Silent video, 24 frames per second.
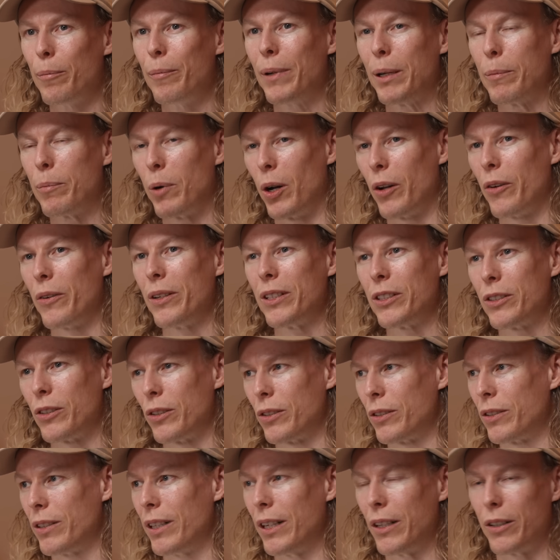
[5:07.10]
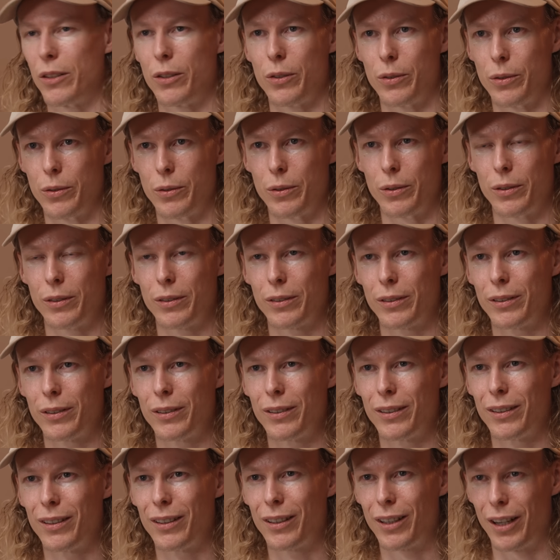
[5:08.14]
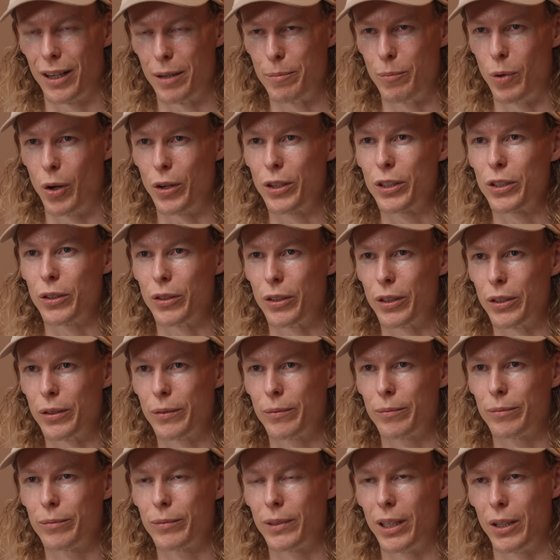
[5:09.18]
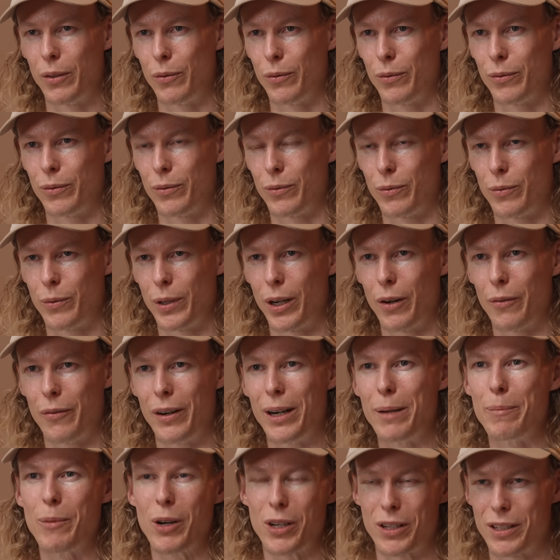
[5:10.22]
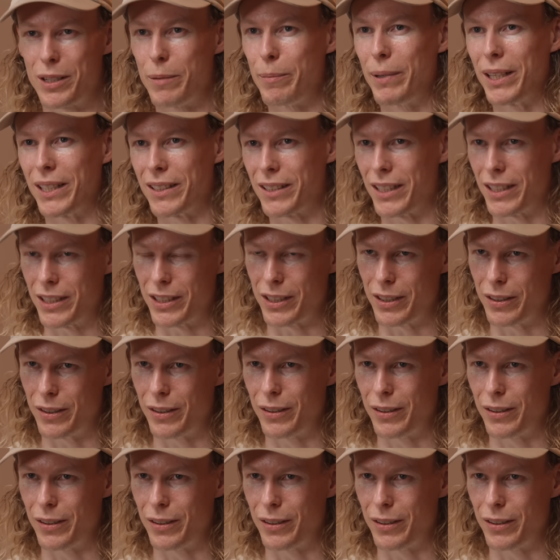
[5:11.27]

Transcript: Big brother is just there to kind of monitor you. And we are very much the big sister.